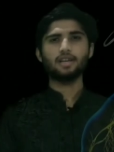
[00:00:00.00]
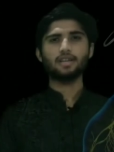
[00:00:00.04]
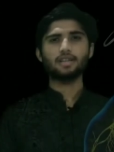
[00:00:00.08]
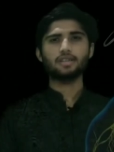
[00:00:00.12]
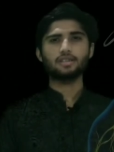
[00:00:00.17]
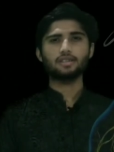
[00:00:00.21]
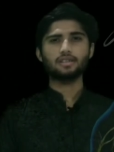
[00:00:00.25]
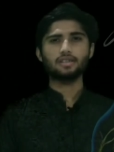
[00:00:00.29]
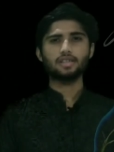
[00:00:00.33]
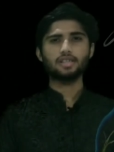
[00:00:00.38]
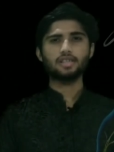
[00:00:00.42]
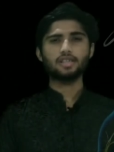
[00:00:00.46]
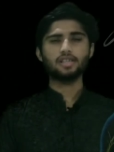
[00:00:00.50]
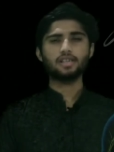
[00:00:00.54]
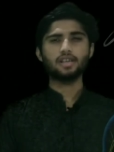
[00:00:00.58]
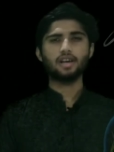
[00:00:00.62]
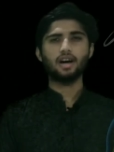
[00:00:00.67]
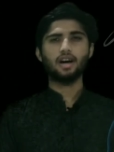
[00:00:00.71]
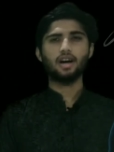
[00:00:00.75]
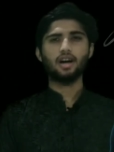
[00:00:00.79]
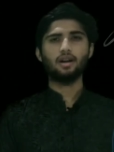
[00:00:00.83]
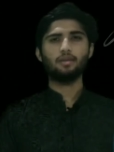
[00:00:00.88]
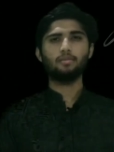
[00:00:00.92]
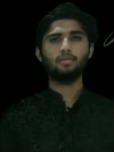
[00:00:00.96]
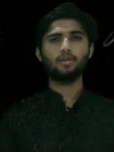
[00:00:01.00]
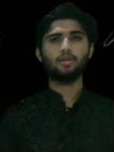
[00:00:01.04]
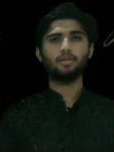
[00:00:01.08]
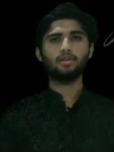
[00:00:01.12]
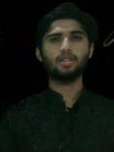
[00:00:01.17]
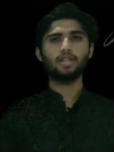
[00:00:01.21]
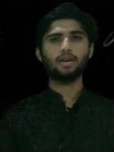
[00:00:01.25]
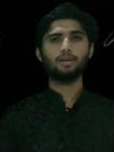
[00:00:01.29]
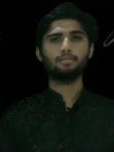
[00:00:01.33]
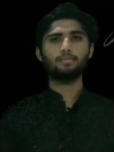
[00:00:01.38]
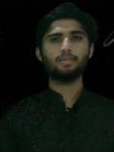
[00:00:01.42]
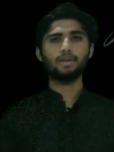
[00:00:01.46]
So this is all
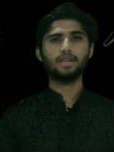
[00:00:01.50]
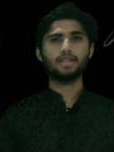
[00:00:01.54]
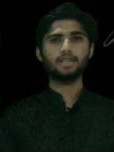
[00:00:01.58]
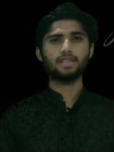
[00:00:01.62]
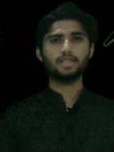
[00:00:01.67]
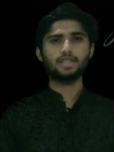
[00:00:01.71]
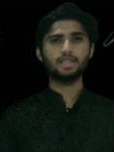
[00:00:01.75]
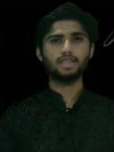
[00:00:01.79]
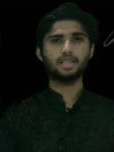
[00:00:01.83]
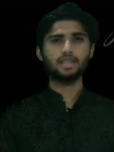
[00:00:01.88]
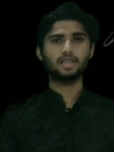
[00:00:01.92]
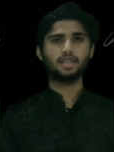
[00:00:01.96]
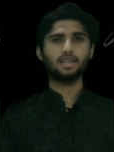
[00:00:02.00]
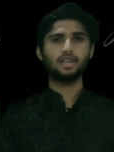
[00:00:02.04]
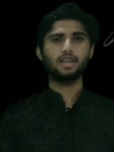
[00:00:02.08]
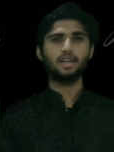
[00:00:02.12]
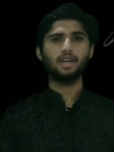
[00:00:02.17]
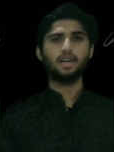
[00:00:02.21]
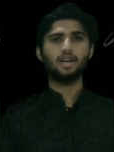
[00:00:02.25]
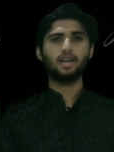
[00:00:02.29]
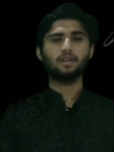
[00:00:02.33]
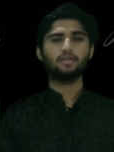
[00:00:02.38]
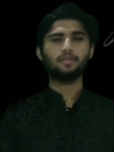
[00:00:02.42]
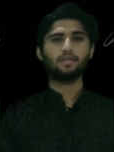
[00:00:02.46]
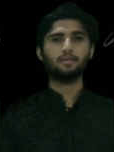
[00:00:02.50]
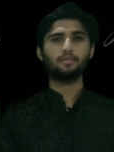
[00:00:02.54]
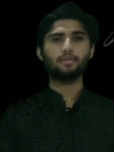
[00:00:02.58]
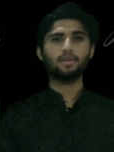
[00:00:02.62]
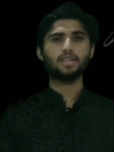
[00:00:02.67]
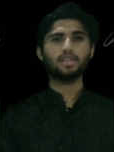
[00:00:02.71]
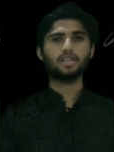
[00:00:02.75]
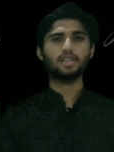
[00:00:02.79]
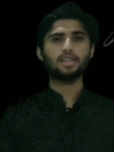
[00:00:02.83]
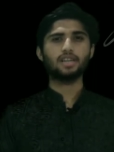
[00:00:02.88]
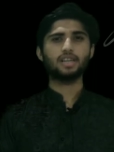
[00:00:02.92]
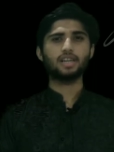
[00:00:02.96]
about the basic
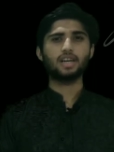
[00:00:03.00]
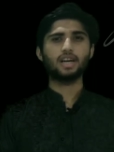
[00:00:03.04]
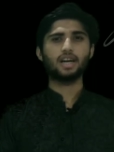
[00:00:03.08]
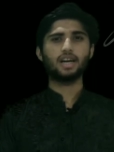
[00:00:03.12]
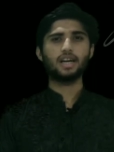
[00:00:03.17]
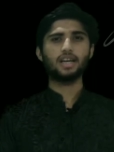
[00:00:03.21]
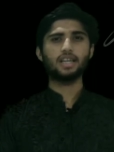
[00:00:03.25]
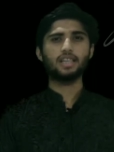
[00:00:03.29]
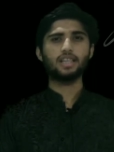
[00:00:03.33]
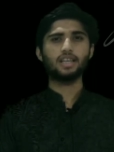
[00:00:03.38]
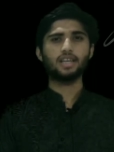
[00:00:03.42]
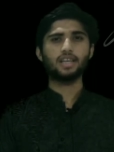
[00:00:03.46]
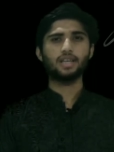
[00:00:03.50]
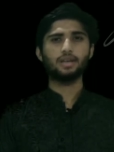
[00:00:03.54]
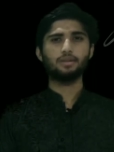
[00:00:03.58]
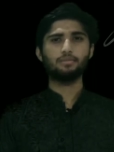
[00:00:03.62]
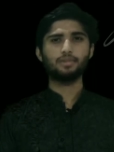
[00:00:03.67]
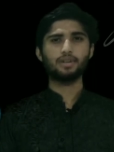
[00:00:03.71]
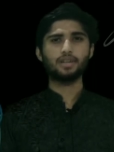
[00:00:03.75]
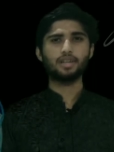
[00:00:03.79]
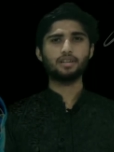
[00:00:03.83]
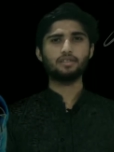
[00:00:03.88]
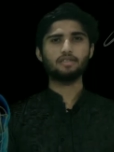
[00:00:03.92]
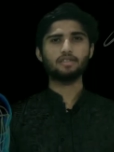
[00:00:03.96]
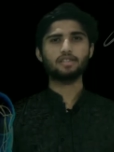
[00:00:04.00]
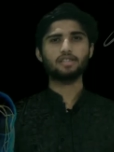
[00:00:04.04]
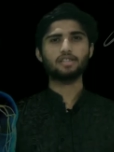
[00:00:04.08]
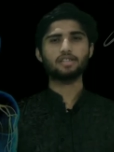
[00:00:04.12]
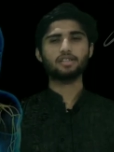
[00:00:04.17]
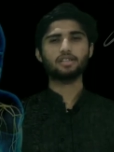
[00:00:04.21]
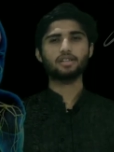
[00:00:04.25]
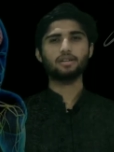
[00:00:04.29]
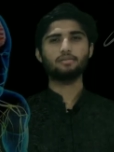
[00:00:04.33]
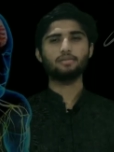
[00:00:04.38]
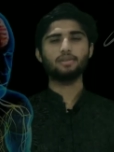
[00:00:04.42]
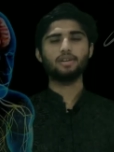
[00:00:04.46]
information regarding the human nervous
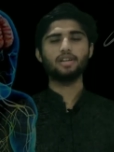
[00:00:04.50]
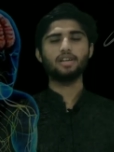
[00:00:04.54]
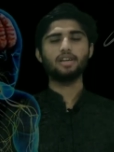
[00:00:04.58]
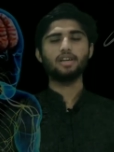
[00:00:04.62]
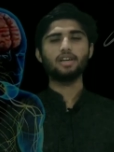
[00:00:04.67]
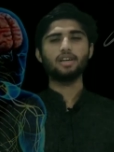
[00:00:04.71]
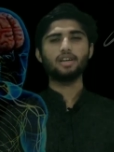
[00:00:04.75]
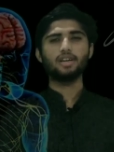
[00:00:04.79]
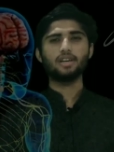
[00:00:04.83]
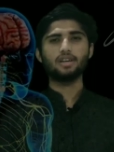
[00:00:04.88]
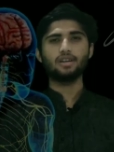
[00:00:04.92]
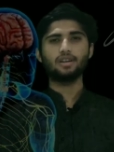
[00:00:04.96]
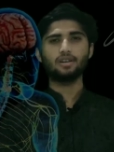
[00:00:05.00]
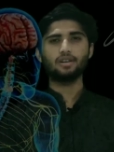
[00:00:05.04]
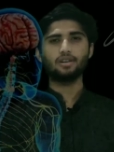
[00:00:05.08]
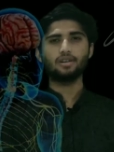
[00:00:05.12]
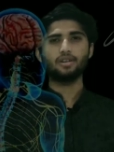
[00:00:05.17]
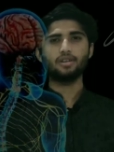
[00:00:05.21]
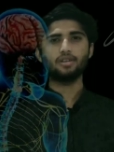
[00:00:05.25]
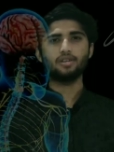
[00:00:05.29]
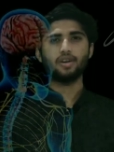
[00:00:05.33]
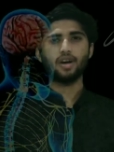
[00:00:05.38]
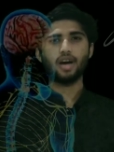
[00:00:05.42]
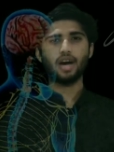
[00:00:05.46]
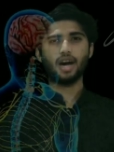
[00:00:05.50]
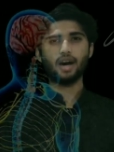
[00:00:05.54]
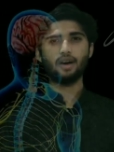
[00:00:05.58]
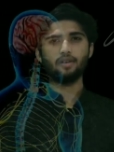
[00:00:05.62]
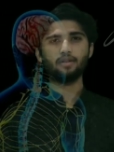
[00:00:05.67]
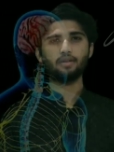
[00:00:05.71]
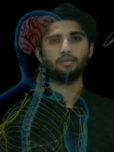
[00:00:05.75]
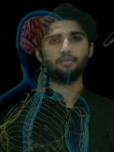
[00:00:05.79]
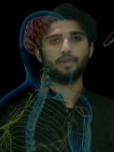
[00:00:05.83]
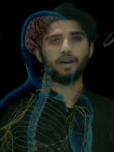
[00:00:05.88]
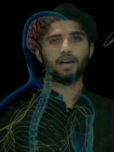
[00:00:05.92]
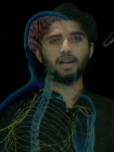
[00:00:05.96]
system. Now you
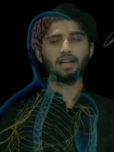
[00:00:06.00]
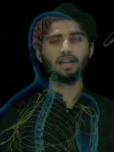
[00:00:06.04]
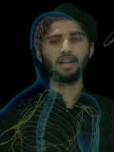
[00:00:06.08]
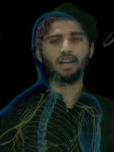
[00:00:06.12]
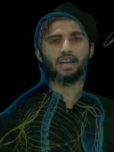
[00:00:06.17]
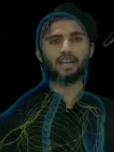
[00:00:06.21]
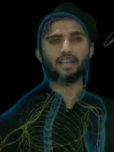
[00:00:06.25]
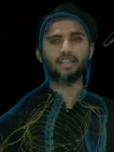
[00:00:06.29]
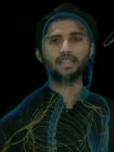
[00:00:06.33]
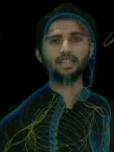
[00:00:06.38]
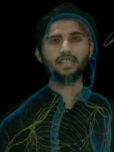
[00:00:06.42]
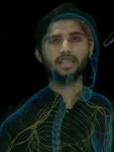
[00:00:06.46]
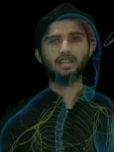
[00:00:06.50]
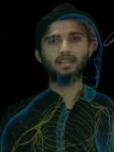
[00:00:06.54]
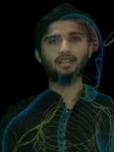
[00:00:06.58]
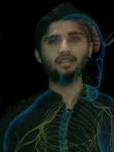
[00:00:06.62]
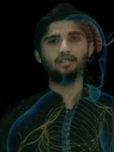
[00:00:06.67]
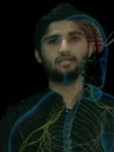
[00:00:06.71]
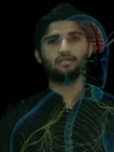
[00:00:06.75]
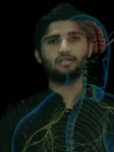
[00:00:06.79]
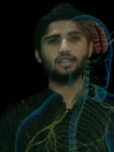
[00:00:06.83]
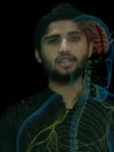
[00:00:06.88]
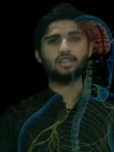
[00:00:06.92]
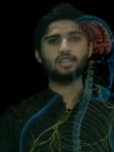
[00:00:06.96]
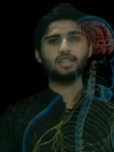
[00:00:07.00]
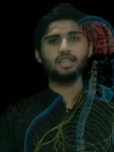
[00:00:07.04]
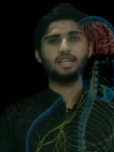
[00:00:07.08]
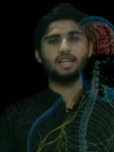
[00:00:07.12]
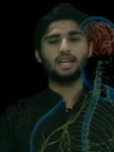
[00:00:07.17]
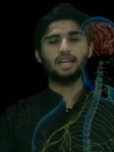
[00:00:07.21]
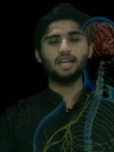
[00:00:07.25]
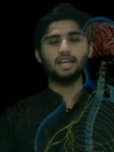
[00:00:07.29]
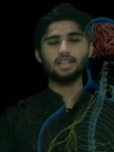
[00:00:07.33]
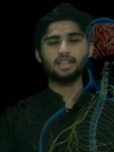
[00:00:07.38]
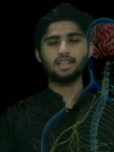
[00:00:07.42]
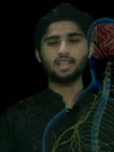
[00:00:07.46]
have to better understand to it,
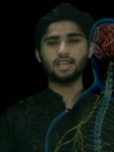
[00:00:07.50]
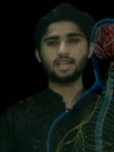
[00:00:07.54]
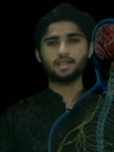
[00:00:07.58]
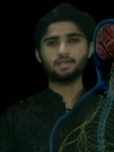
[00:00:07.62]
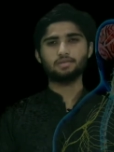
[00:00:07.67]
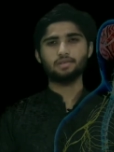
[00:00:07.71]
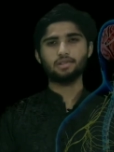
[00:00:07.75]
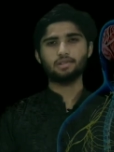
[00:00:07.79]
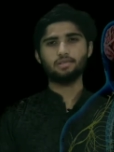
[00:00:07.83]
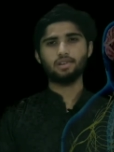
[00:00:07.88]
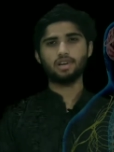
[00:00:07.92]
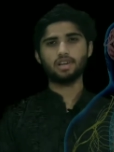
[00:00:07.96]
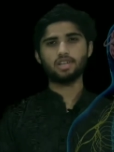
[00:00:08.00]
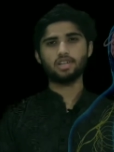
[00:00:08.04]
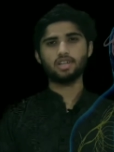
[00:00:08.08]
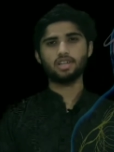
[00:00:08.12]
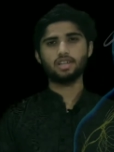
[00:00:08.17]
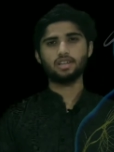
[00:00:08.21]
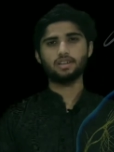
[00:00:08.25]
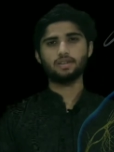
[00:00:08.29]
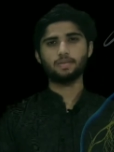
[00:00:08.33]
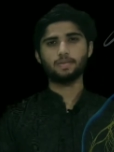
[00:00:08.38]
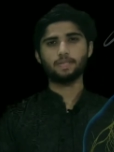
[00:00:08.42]
and thanks for watching.